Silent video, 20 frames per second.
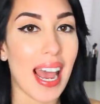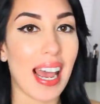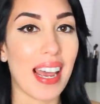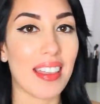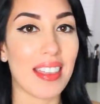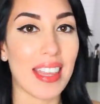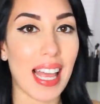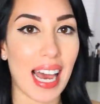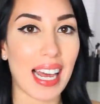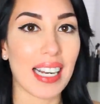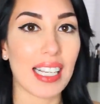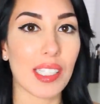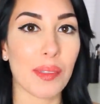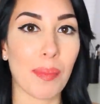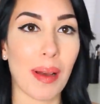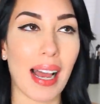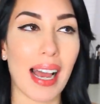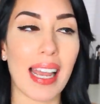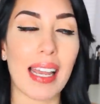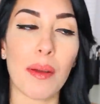and that
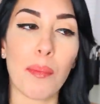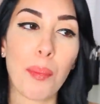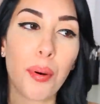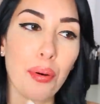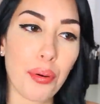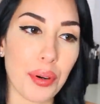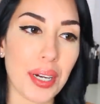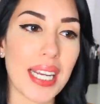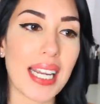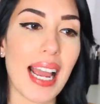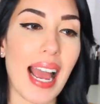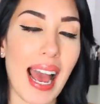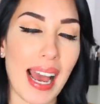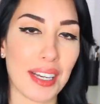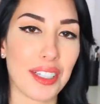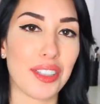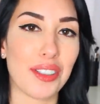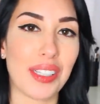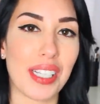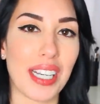is my
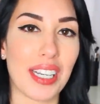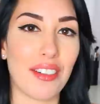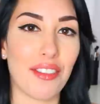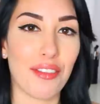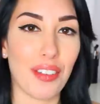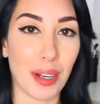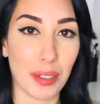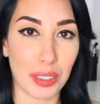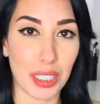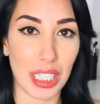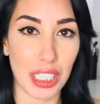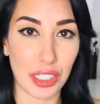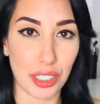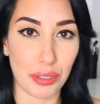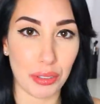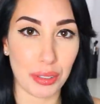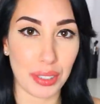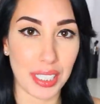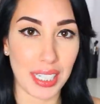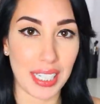pre-Accutane
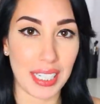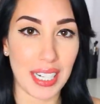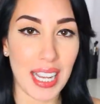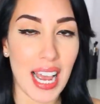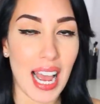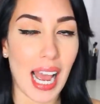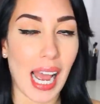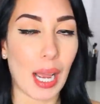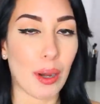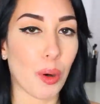foundation routine.